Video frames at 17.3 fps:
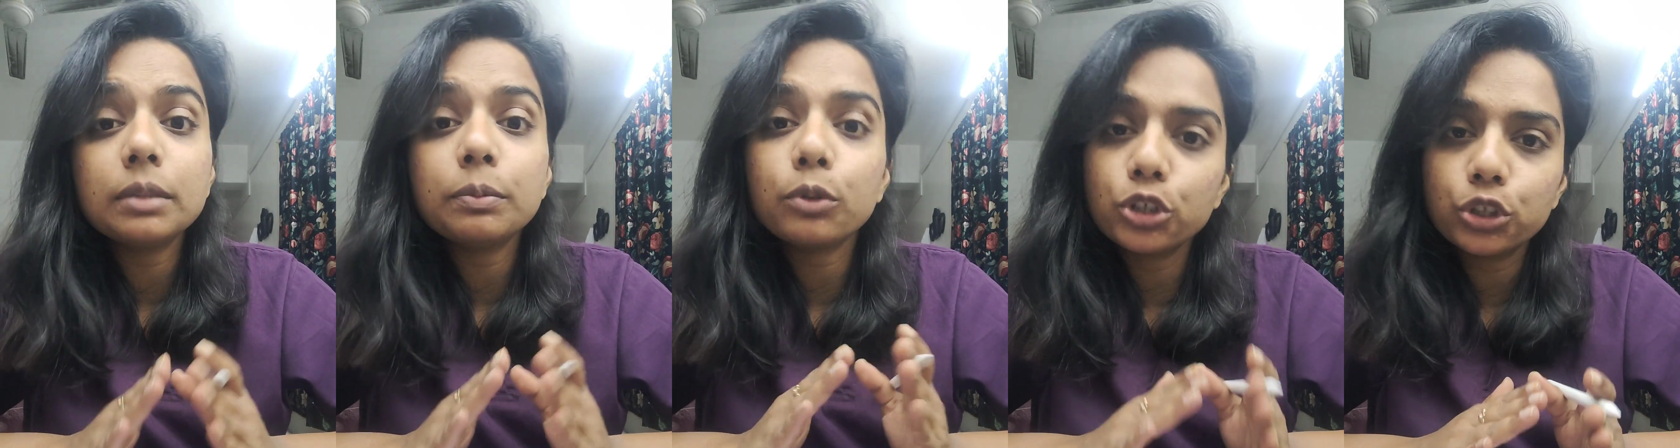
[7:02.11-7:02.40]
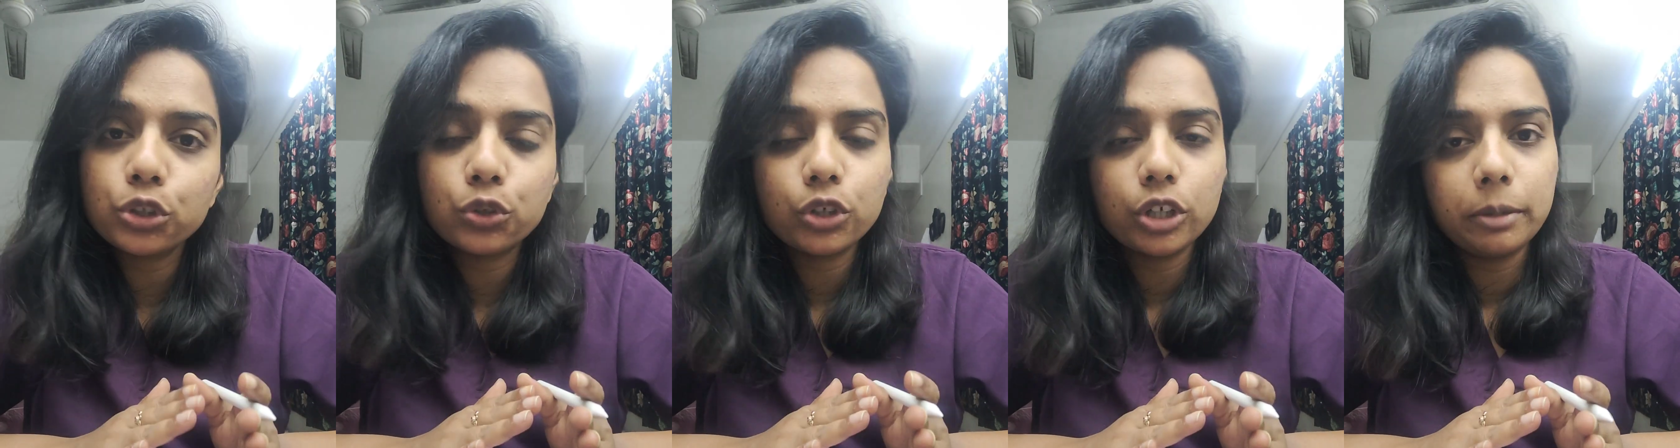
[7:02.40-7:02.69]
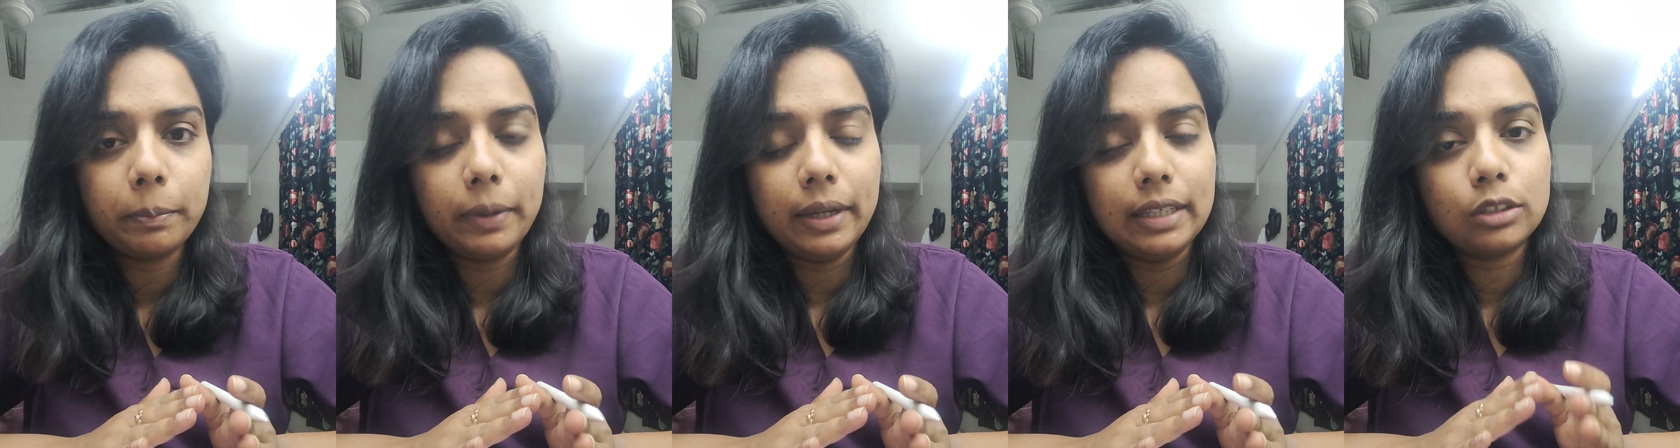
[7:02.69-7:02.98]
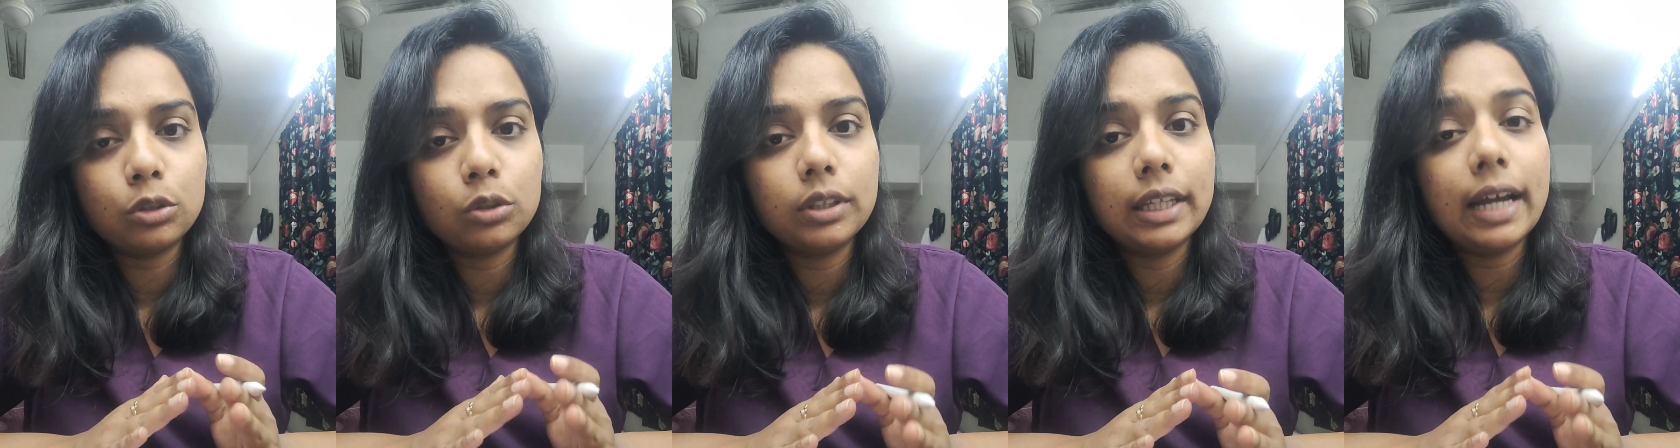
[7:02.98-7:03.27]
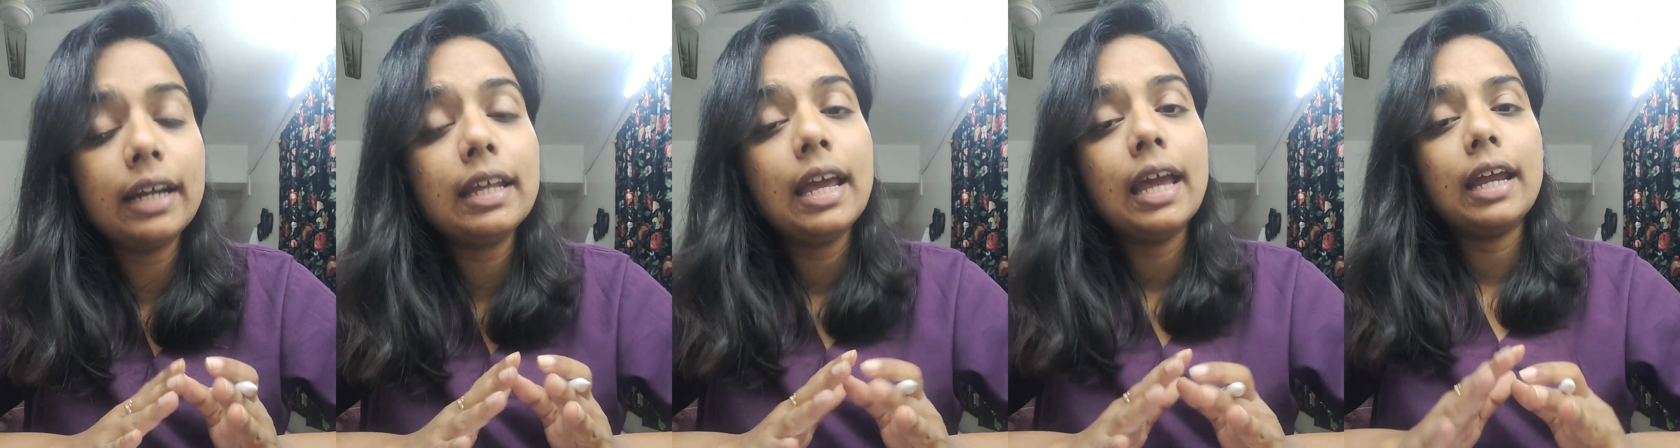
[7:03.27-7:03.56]
progesterone pills, so
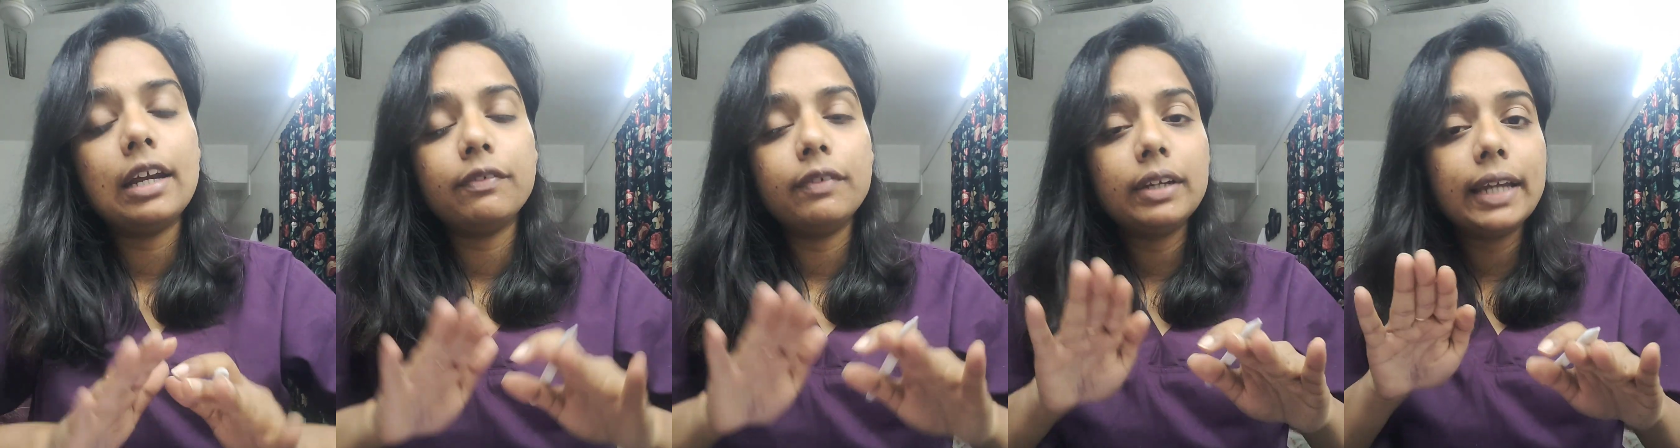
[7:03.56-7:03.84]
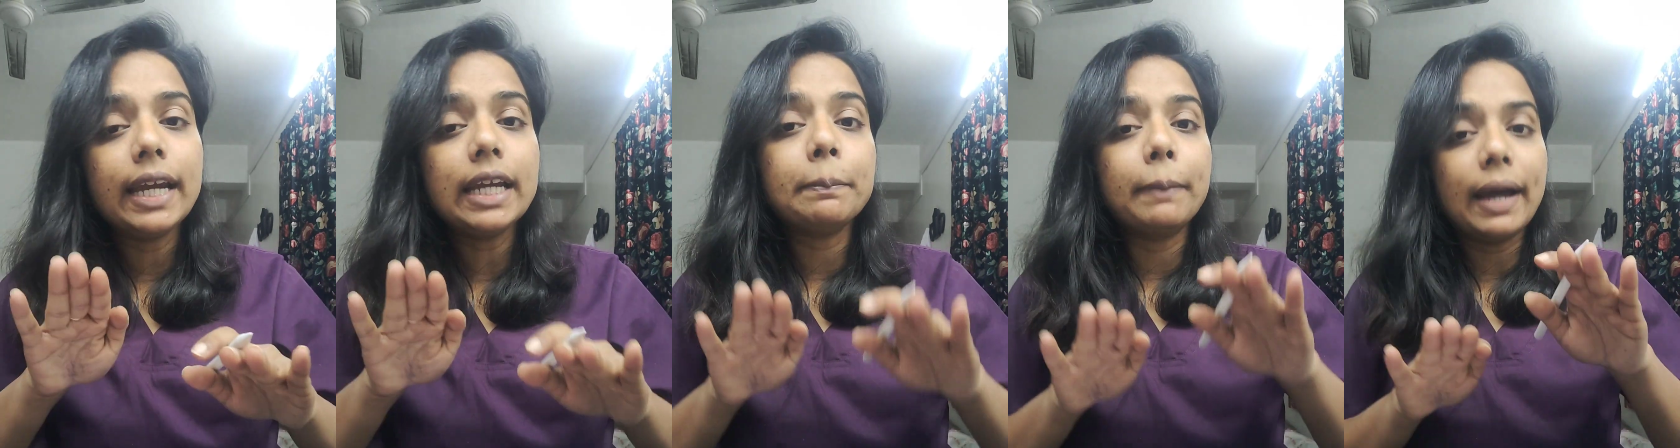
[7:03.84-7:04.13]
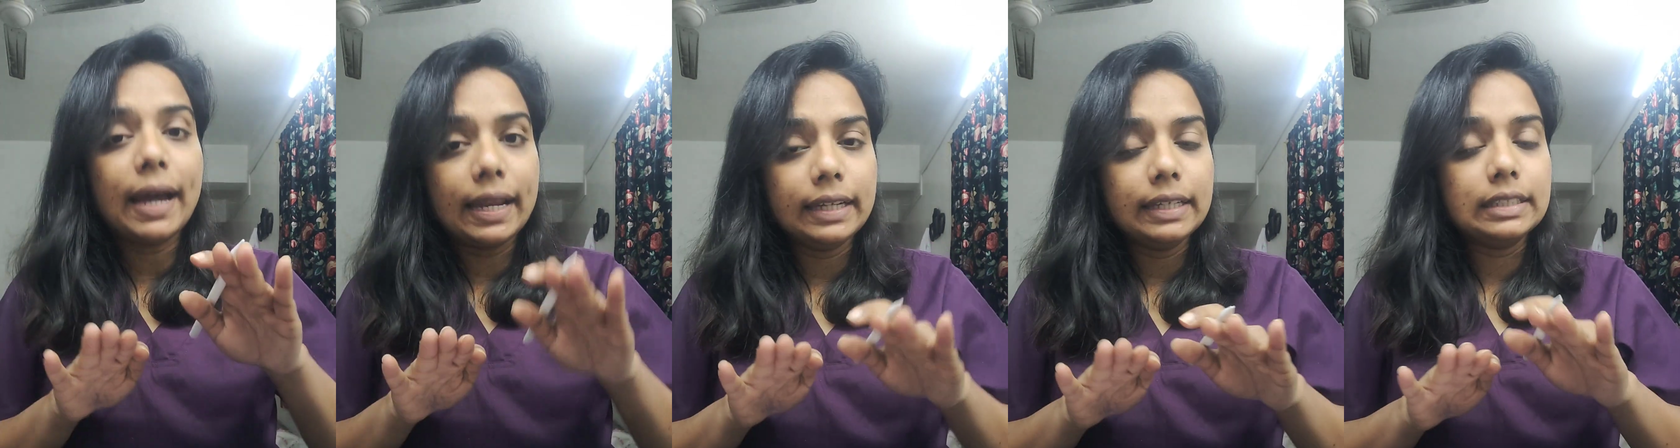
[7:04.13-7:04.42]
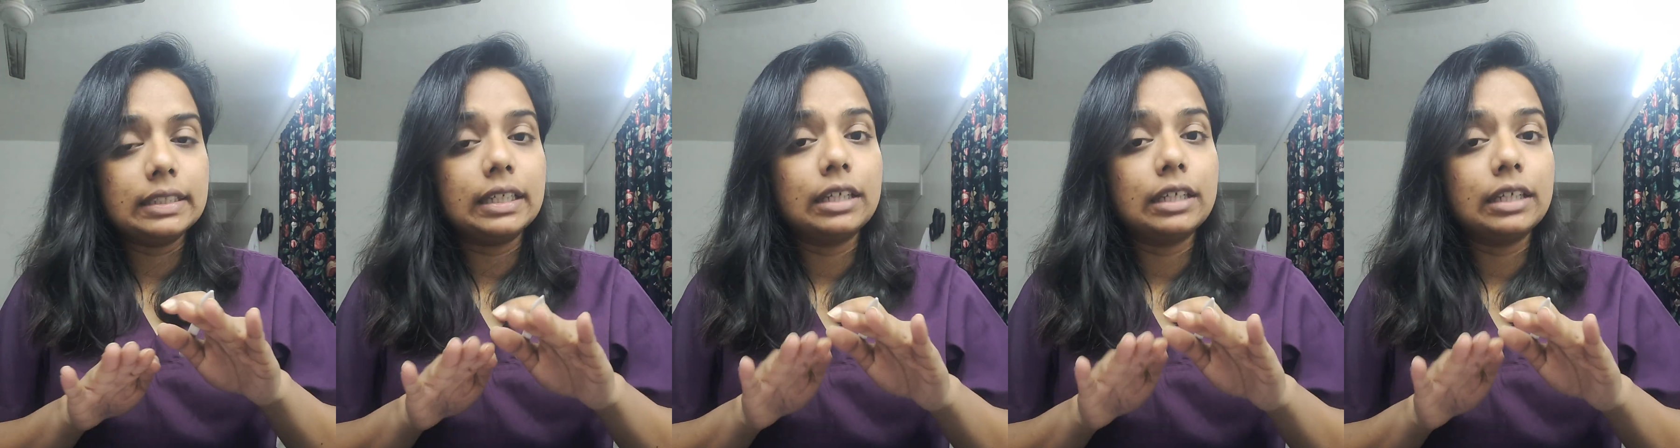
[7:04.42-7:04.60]
that it will get balanced.